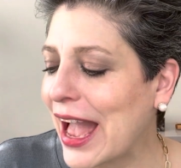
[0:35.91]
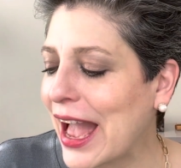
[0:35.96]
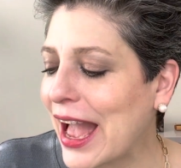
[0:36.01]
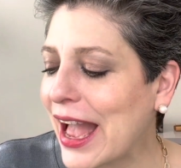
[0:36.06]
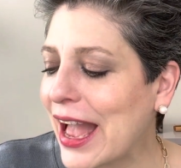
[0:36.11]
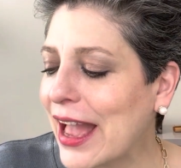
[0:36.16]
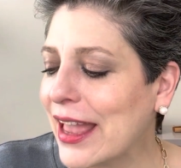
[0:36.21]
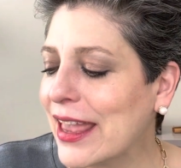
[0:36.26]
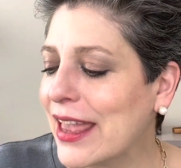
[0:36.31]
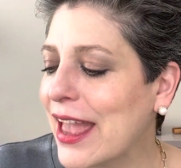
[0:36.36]

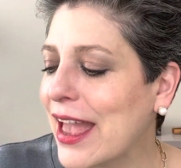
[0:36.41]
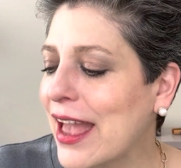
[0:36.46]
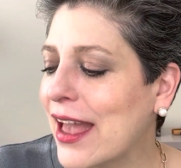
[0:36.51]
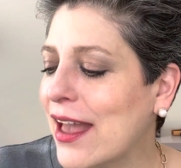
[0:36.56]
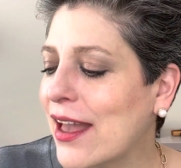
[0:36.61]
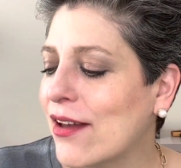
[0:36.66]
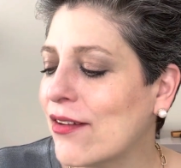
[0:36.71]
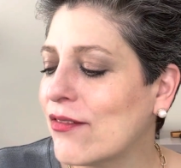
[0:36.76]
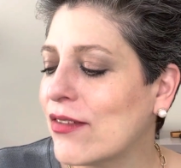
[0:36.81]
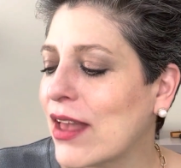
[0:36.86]
I
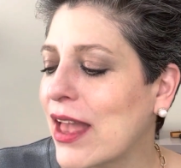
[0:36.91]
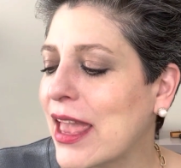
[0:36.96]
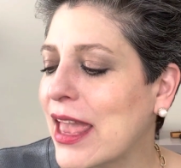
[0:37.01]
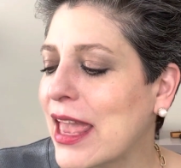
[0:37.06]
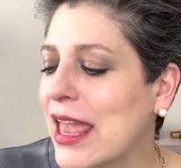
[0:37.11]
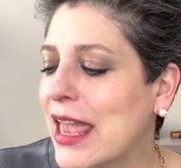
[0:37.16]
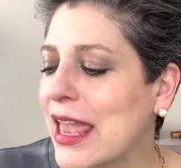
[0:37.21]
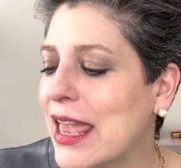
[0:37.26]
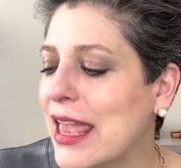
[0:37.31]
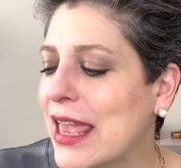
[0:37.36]
have
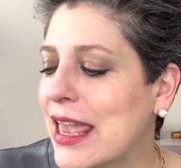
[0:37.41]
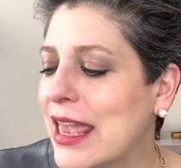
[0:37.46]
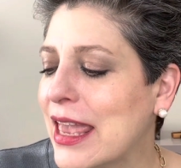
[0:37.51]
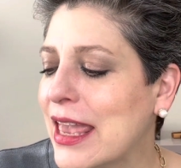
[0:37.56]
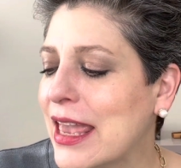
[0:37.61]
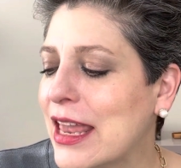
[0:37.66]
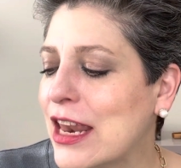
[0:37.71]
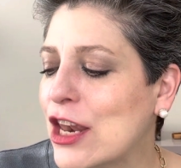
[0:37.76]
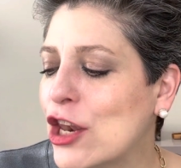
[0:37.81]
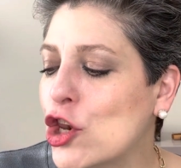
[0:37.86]

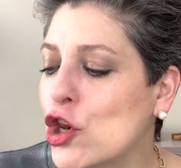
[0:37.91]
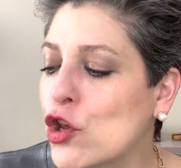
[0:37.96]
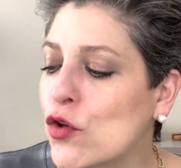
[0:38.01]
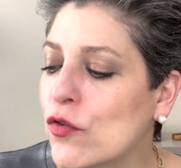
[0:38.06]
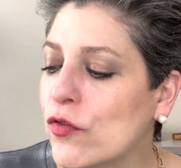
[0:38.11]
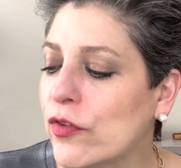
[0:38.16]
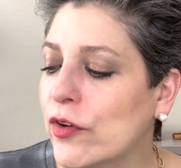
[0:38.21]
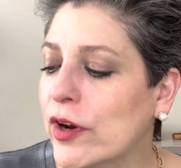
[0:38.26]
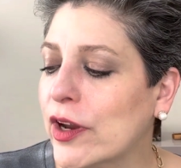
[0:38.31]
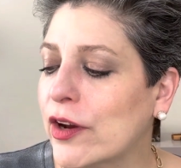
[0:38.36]
a new
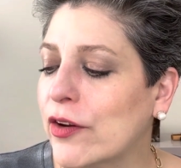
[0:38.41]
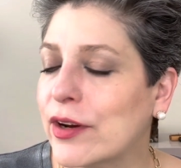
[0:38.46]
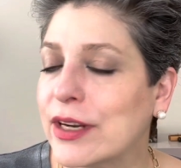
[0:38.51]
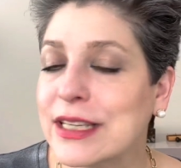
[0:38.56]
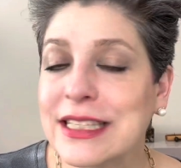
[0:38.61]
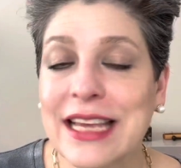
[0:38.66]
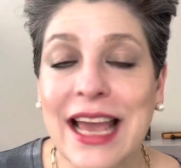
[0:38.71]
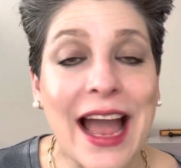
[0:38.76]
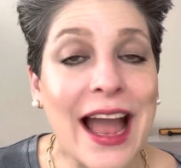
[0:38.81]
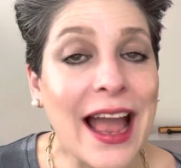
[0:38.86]

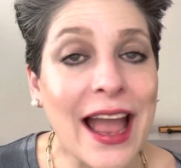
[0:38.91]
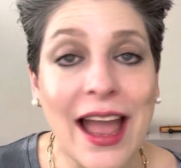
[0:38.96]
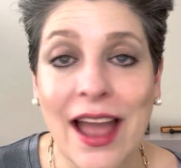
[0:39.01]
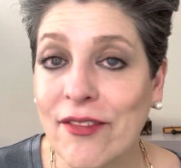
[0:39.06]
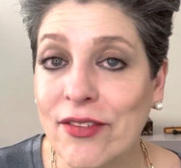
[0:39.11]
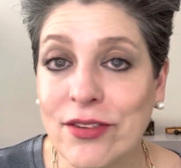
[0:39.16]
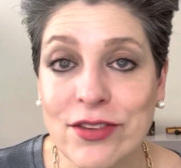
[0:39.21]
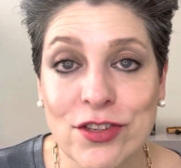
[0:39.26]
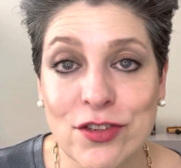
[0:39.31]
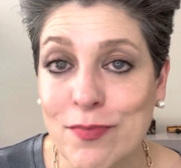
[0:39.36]
fragrance. I
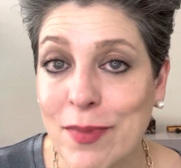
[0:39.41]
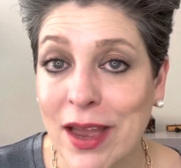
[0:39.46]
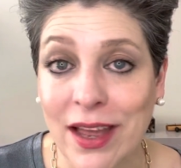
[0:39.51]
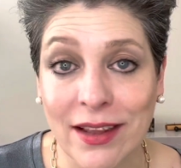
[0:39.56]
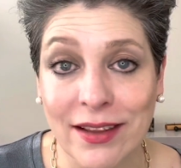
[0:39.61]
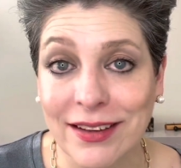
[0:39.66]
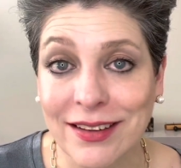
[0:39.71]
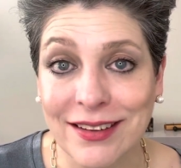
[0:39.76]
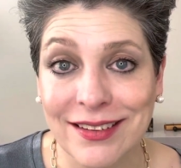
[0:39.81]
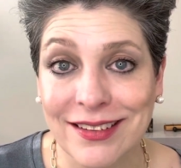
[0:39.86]
haven't
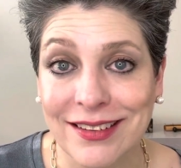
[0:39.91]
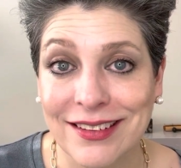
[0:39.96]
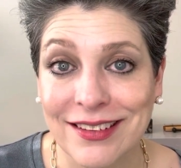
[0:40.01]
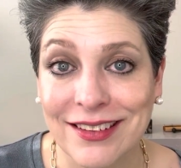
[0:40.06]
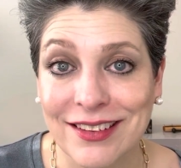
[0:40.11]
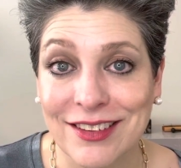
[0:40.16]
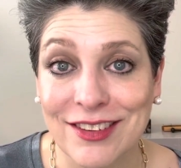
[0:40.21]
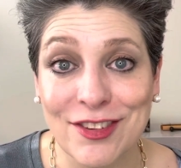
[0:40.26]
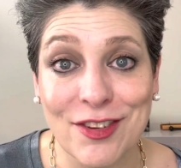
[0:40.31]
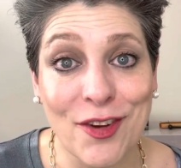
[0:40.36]
smelled it,
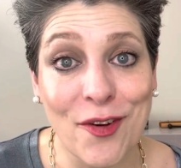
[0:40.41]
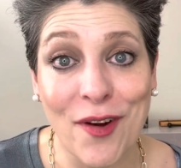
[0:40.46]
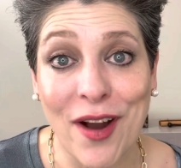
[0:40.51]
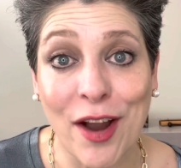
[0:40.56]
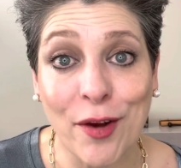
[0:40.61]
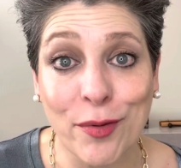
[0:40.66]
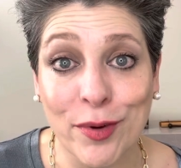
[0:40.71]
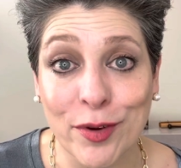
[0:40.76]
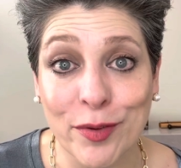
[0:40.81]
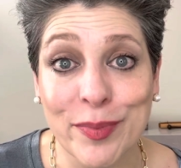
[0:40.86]
so
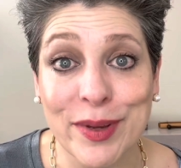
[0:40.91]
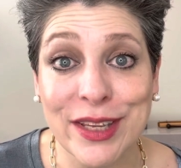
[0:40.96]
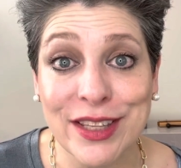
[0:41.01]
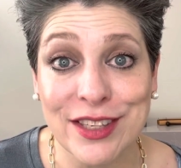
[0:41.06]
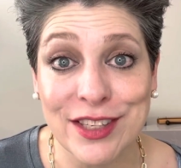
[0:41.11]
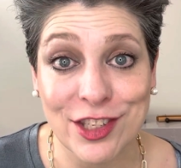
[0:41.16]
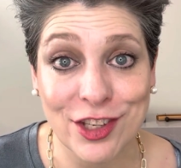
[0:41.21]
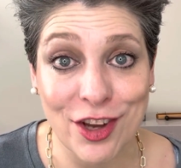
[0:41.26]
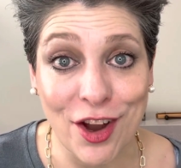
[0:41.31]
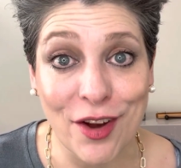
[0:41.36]
I will be
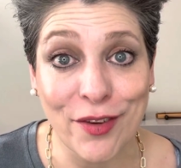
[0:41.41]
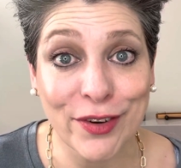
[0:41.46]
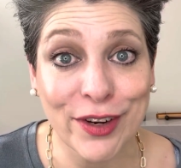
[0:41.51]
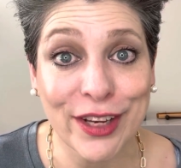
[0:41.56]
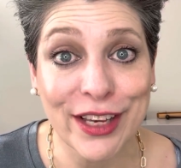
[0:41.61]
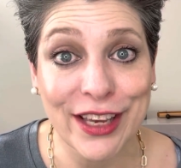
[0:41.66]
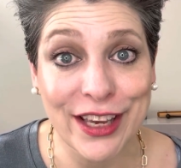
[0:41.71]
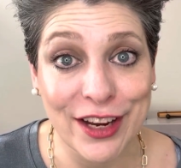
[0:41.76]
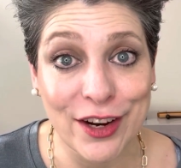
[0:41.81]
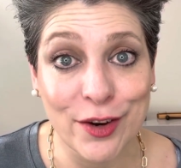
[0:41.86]

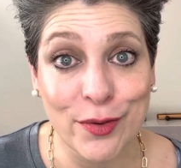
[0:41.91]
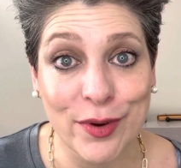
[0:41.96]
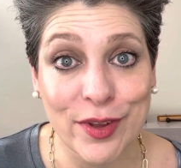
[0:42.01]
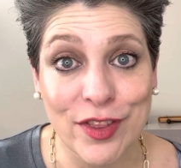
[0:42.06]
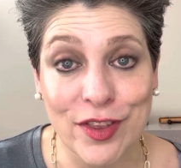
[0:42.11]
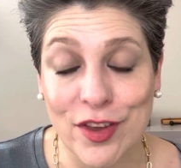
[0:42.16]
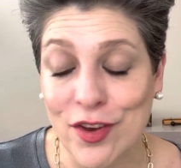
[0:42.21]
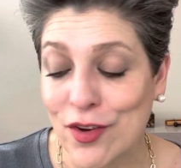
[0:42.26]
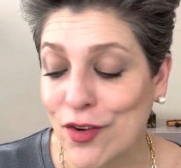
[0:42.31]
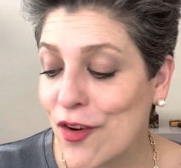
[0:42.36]
discovering here
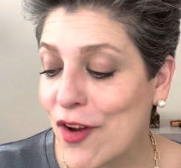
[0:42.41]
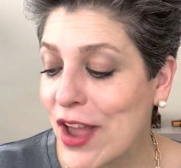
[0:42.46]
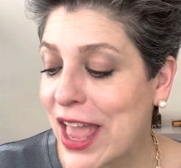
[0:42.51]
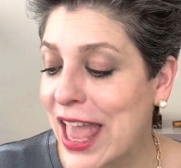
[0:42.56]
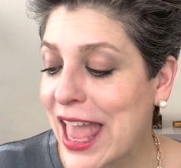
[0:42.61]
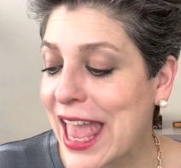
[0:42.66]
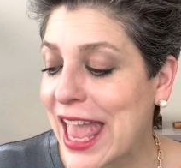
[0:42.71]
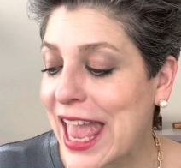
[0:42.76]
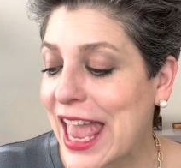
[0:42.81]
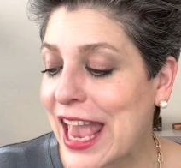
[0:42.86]
with you.
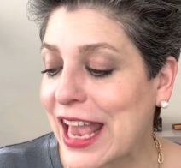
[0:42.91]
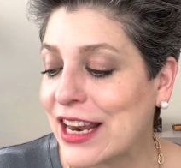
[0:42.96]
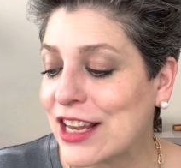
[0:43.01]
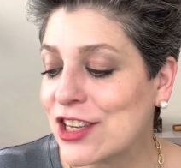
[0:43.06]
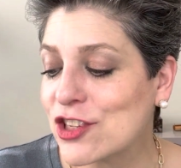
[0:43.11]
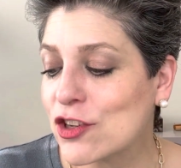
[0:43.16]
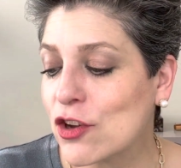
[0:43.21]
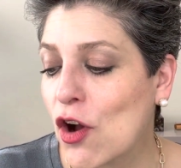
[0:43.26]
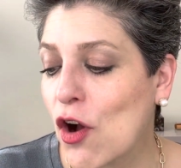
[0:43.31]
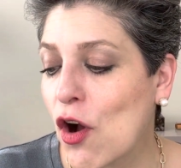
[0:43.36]
And
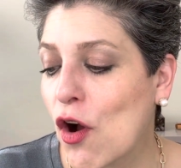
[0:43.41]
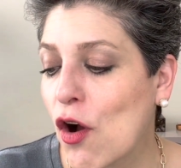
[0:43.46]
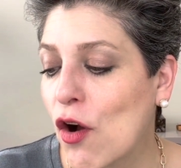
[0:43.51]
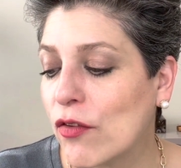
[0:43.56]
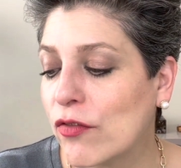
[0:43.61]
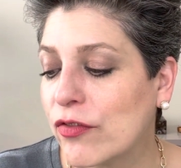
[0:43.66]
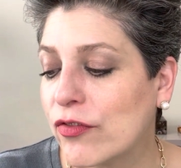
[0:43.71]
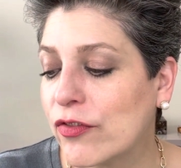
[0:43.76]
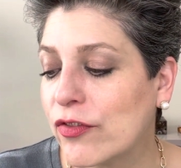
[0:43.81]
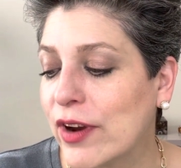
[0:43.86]
it's
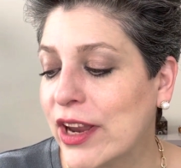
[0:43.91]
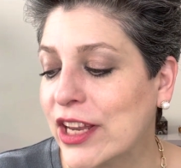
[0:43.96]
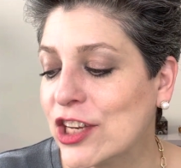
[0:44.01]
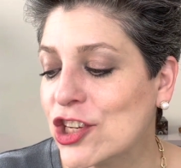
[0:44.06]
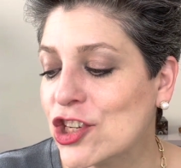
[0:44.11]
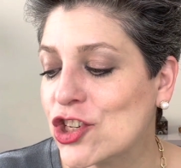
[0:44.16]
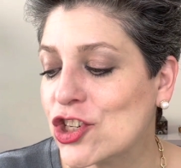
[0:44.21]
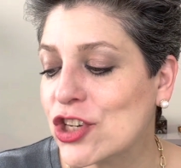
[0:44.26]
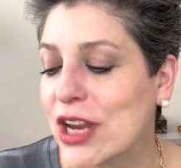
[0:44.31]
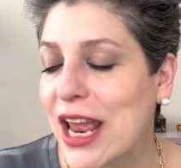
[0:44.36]
called
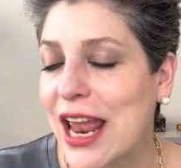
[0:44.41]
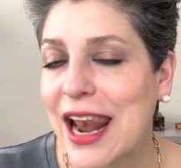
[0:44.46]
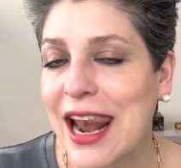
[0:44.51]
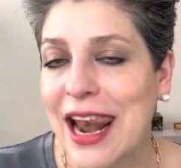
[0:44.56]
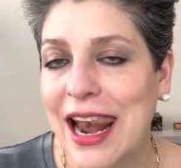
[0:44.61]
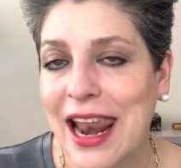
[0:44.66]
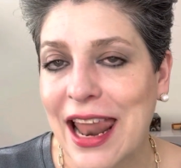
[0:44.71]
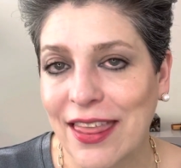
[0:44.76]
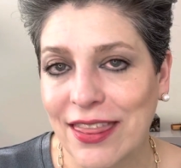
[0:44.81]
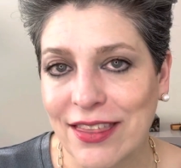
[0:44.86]
French
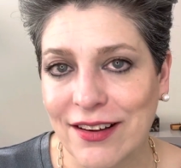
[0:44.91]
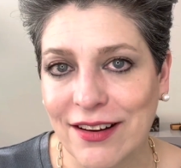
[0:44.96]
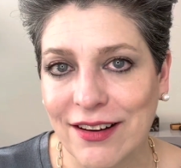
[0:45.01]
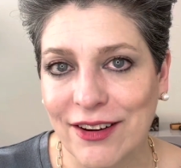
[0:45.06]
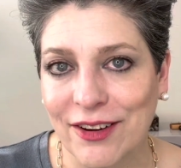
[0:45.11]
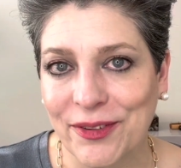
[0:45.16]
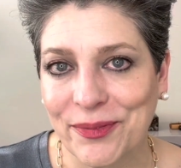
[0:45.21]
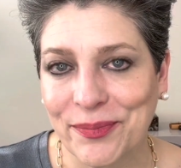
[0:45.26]
Leather.